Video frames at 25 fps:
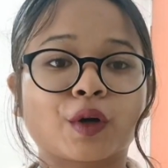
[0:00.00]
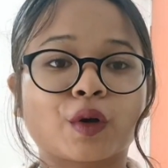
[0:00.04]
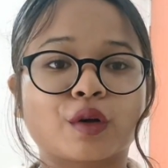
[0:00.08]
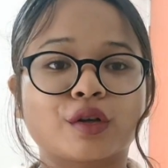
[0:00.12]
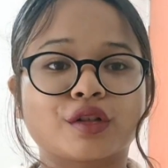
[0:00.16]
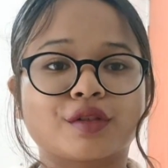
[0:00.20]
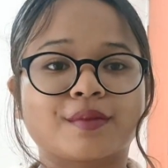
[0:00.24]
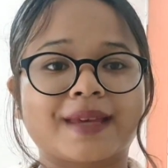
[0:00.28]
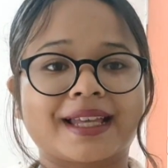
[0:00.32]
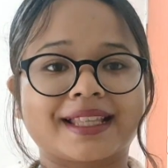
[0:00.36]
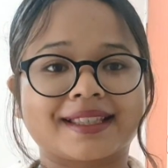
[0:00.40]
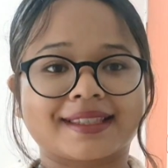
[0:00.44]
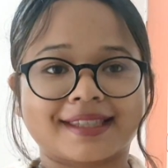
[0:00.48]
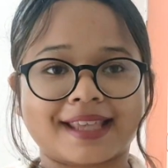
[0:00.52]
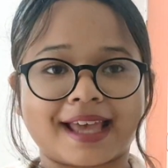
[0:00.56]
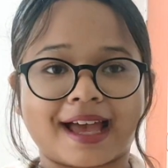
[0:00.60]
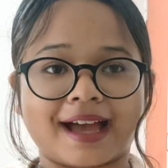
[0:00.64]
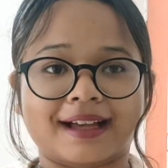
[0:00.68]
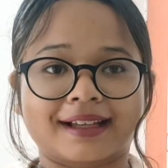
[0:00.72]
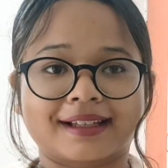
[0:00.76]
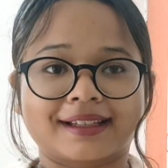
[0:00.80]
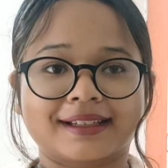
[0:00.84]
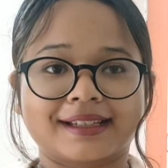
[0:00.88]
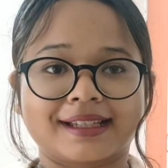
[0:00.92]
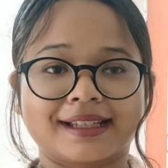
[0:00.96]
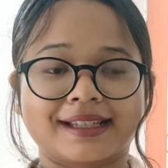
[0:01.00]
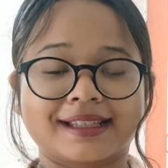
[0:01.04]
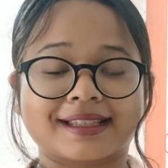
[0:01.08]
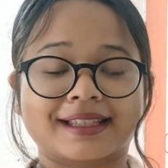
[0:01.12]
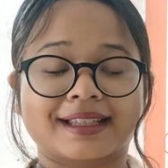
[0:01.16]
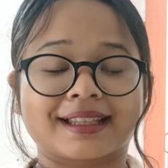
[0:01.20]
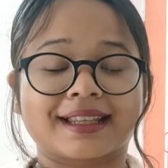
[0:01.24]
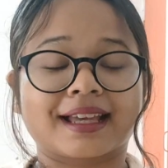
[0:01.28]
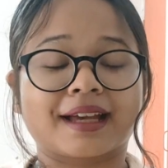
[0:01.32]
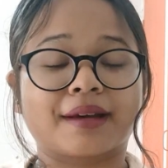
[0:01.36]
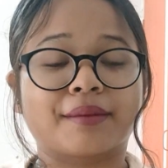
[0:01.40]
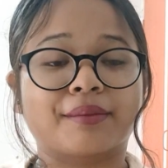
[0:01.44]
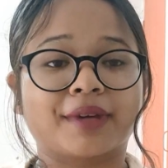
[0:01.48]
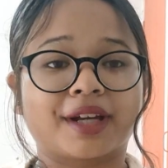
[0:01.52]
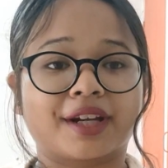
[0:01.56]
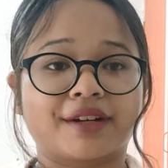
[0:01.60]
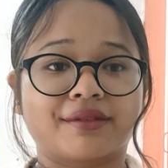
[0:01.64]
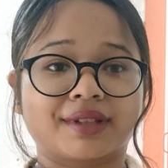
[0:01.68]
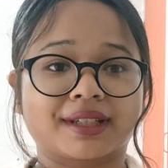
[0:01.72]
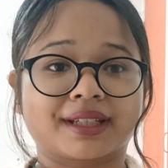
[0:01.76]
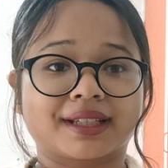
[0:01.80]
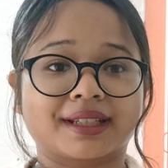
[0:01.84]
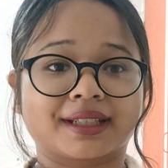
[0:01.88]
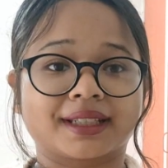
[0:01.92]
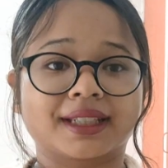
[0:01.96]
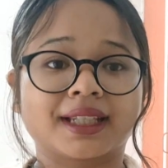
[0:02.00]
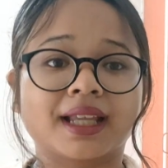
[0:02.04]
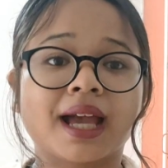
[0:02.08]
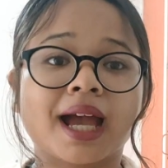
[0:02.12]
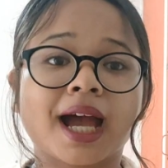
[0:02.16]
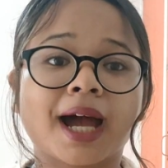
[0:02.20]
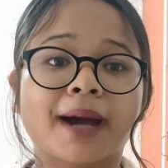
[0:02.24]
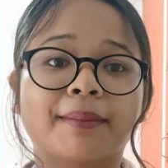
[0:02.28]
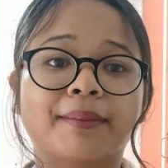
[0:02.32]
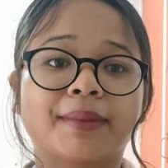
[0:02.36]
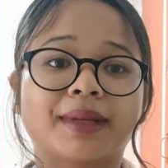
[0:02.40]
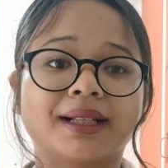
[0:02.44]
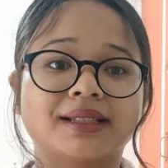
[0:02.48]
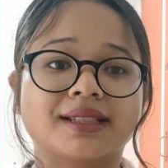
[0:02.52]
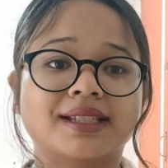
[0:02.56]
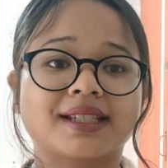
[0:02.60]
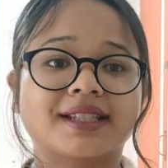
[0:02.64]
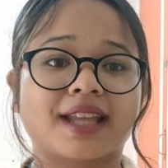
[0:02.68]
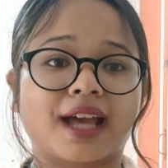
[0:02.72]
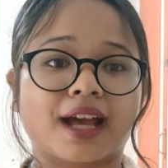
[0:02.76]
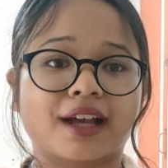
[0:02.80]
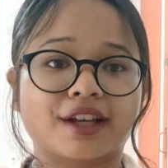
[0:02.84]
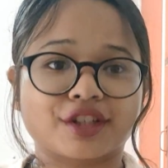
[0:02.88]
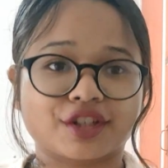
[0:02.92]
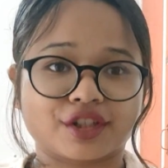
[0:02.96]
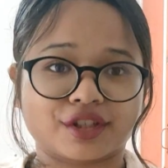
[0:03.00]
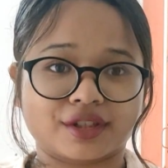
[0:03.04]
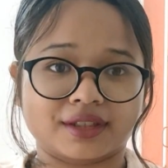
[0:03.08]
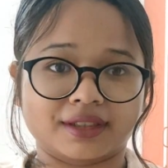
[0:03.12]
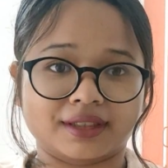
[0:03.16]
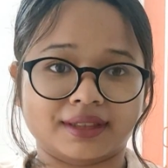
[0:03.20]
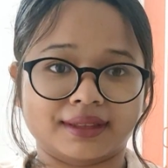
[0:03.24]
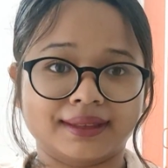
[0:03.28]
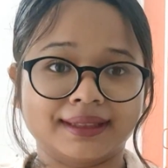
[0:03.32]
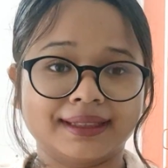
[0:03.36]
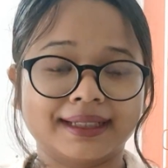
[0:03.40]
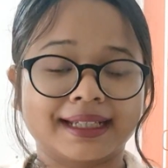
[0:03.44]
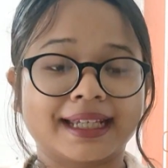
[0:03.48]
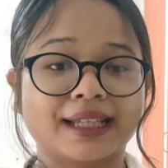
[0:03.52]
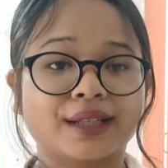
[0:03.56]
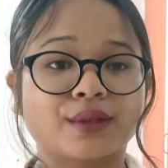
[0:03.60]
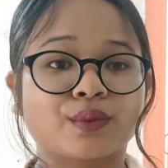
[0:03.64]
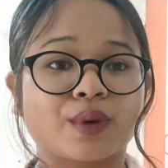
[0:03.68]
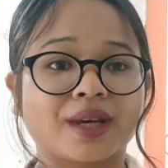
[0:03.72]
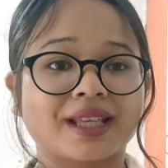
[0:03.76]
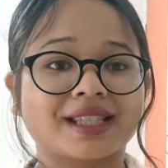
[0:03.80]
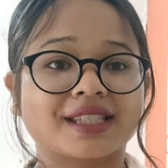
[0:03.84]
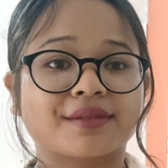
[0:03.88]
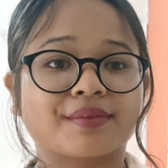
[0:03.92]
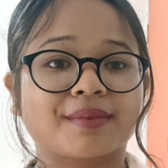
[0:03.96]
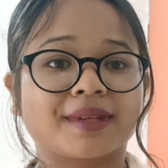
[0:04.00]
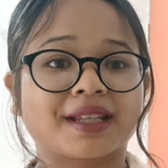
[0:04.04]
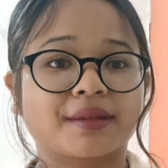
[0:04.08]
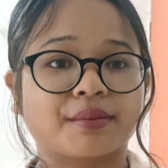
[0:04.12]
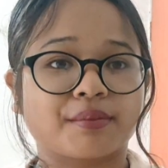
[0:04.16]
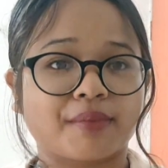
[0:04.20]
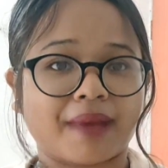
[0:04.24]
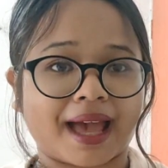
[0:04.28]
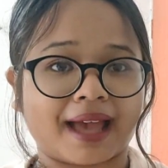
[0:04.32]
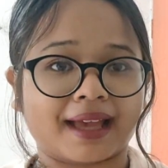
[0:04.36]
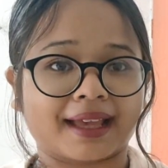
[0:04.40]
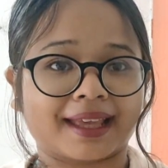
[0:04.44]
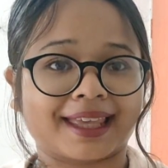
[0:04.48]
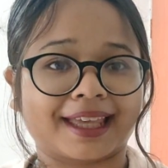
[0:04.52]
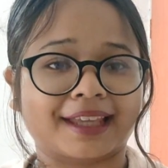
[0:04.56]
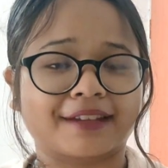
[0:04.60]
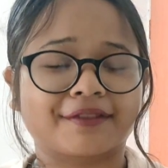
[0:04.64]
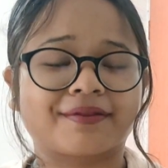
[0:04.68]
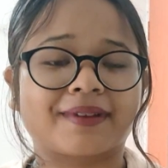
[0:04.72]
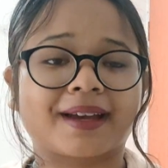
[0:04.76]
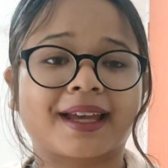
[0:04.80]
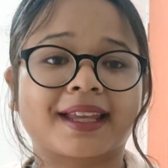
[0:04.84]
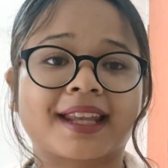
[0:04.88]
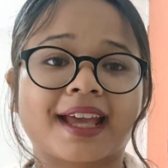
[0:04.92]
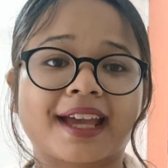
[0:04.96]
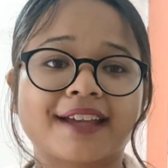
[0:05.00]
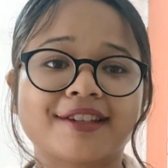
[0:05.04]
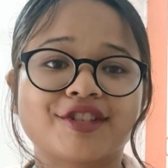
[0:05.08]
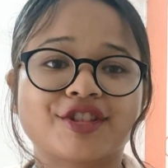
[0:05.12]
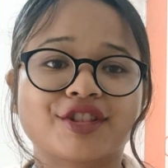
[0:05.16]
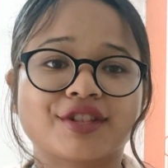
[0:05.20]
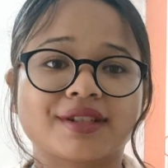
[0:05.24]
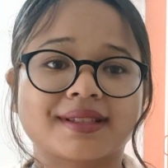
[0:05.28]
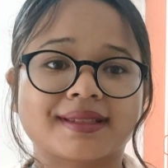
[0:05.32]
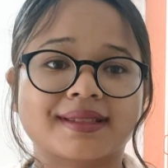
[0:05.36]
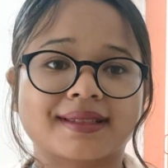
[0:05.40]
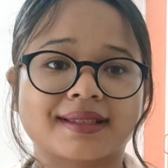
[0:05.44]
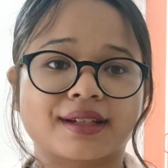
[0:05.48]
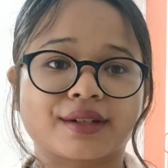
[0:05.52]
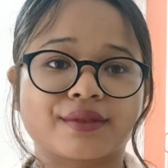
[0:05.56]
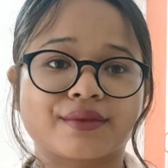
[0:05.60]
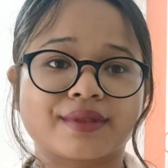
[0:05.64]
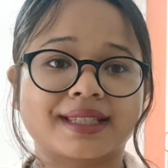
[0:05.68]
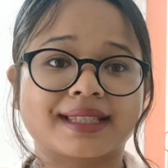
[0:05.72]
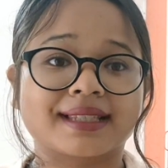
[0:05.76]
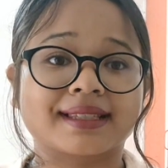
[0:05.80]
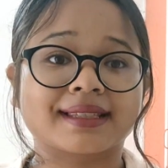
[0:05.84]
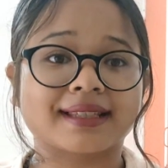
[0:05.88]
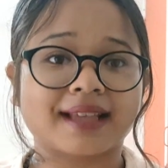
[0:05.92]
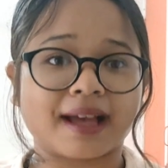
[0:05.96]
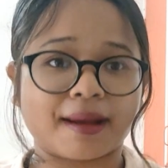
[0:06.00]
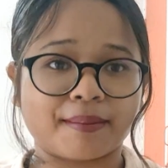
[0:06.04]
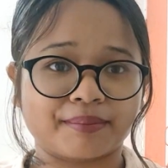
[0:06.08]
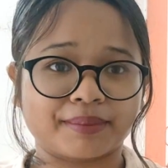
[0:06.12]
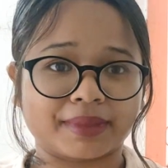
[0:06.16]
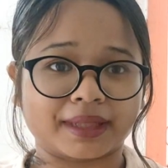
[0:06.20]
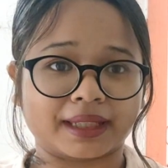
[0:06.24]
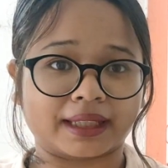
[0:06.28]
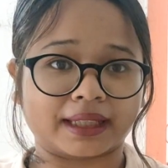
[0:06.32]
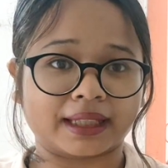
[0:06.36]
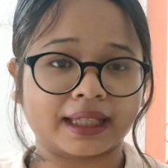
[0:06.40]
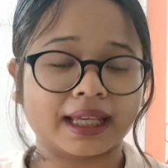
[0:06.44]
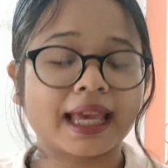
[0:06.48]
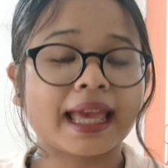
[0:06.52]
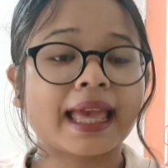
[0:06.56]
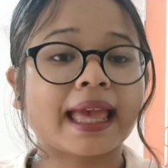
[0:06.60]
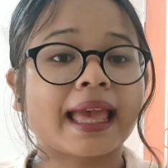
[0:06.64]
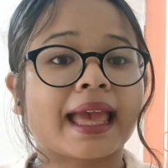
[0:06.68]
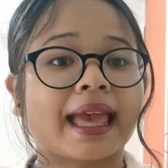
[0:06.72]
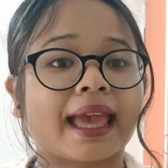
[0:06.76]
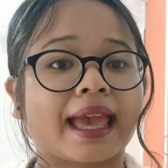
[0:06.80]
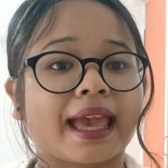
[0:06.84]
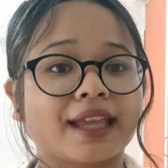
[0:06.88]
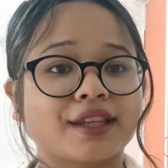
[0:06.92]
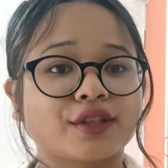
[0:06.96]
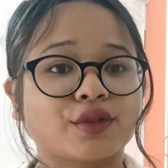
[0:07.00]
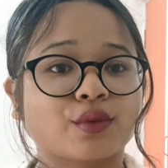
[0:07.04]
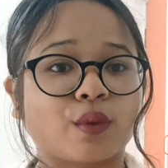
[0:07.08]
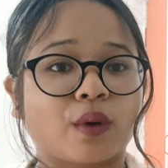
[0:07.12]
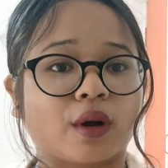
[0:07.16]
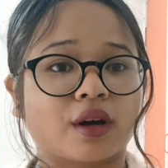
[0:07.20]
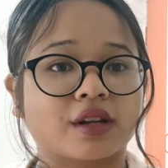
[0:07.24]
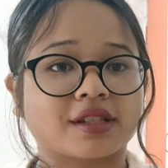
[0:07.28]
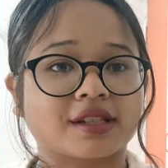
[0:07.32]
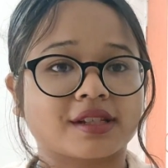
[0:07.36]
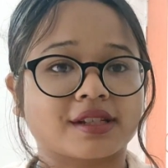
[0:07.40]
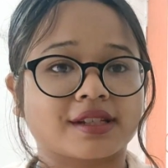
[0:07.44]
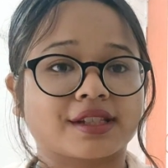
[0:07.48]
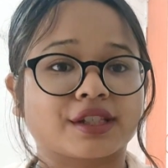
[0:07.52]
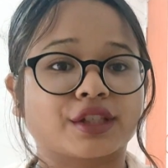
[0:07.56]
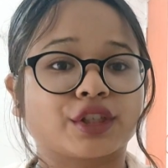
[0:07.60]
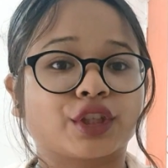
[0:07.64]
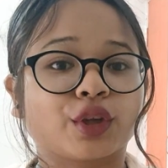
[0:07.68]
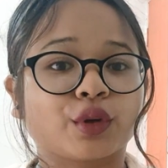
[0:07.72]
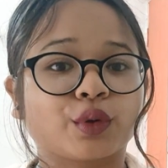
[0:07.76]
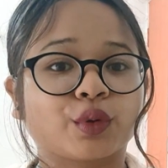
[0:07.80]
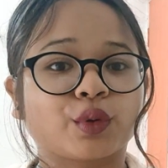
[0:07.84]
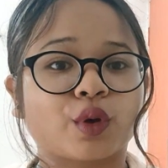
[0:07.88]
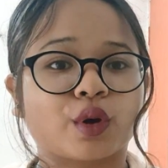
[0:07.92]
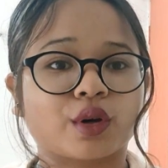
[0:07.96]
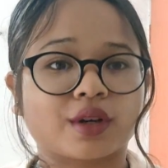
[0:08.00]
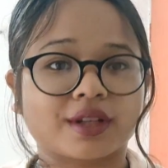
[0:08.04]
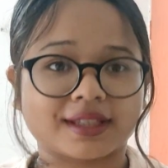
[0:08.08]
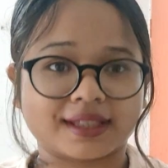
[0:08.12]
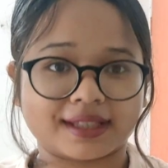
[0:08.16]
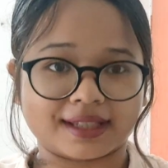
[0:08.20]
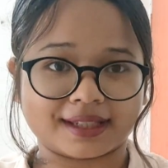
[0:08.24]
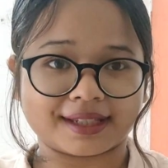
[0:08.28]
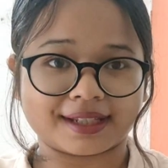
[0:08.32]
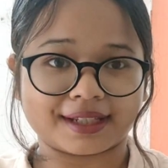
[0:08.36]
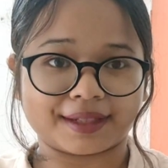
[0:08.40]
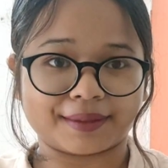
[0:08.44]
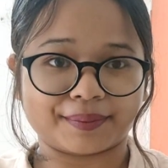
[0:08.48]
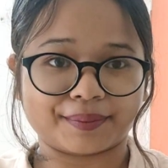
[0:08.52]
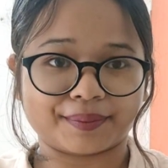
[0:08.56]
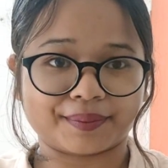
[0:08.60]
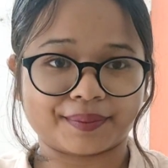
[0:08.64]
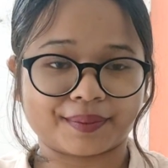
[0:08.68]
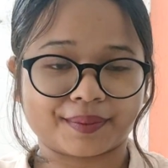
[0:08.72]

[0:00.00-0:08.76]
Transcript: Goldman Sachs is an American multinational investment bank and financial services company headquartered in New York City.